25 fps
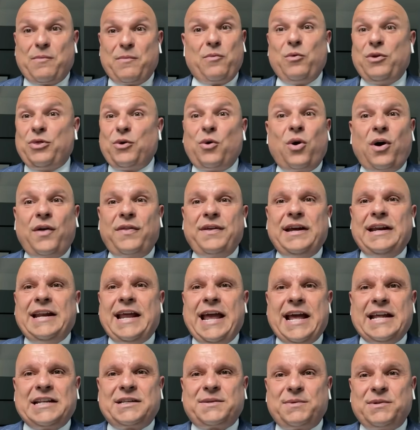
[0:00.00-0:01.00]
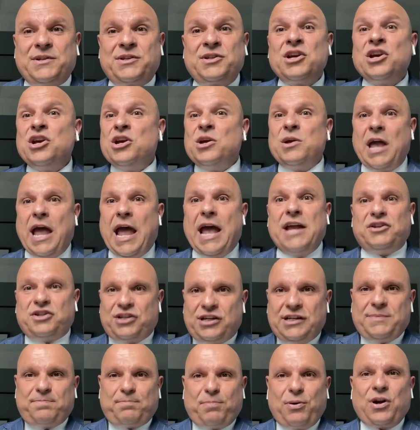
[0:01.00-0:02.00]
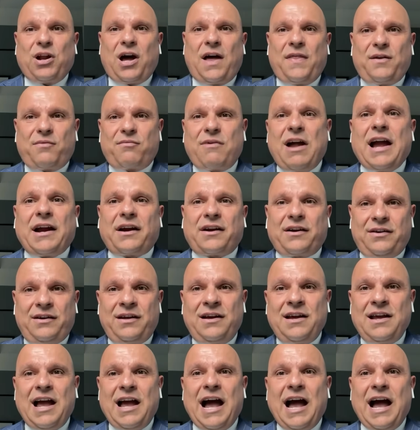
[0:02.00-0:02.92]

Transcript: with all the enhancements, and she's put on the record.